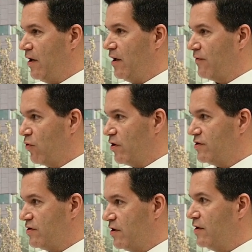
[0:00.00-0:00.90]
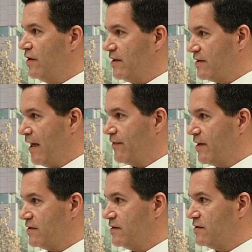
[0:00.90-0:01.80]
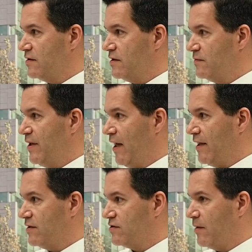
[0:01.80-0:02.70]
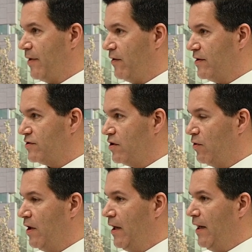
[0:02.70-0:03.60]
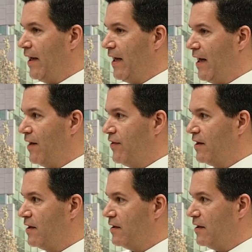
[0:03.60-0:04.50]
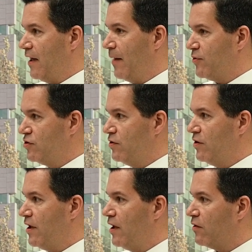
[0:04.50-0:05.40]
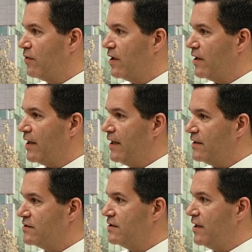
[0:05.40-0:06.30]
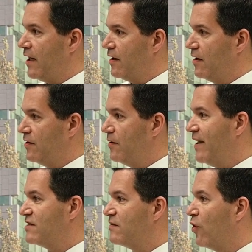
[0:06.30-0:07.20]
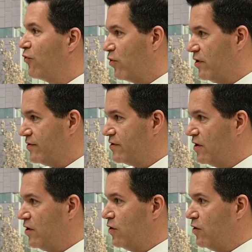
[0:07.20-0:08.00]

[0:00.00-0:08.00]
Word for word: And of course, the esophagus is, is behind some areas. So again, I think that the opportunity here really is to take the best of both worlds.